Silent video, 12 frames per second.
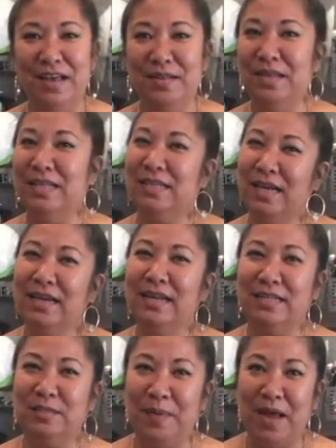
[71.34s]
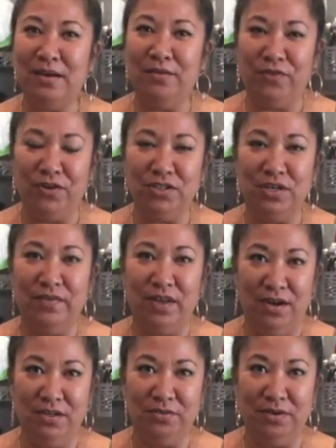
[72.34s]
It's like an expanded version of the
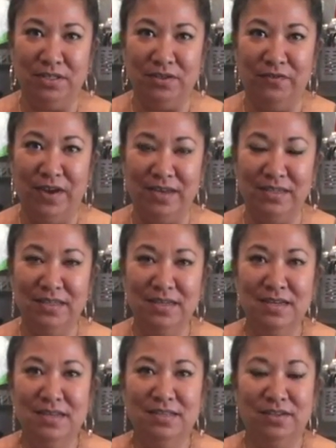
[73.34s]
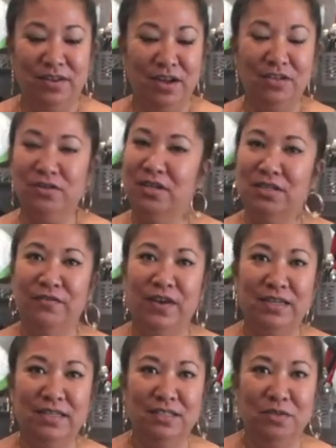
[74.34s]
entourage effect. So the entourage
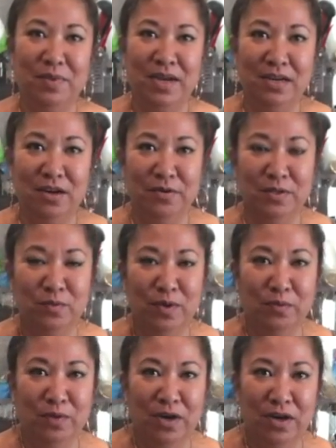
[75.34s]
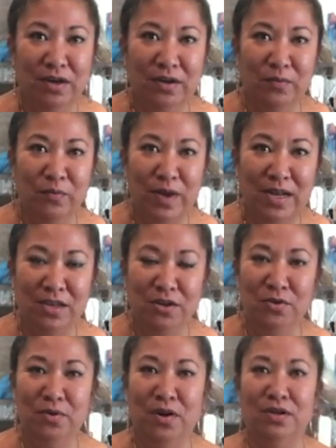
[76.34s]
effect, as you might know, is one where when
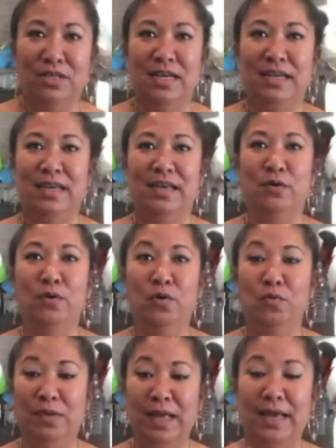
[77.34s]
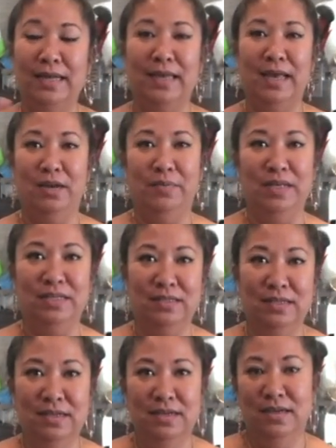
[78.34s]
you are taking whole plant cannabis,
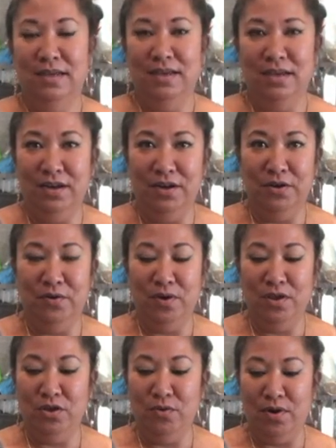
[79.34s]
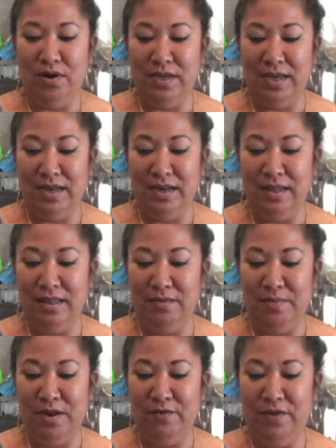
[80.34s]
you know, you are getting the
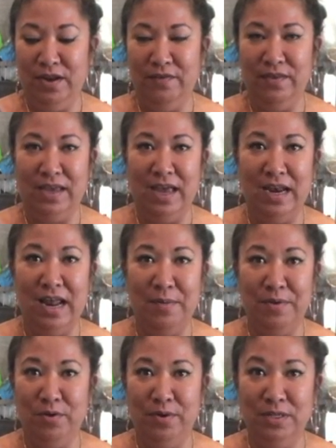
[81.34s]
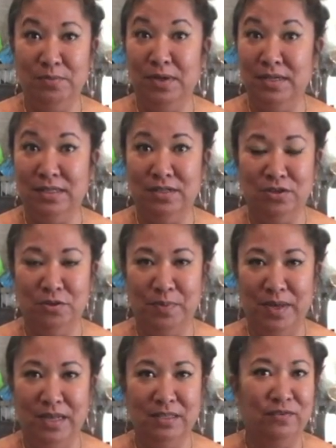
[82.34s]
benefit of the cannabinoids plus the
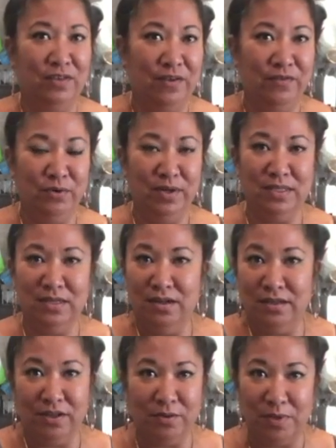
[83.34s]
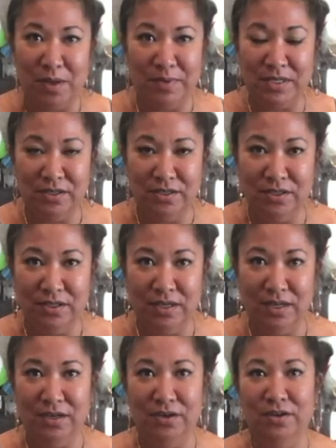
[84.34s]
terpenes, flavonoids, and all the other plant material that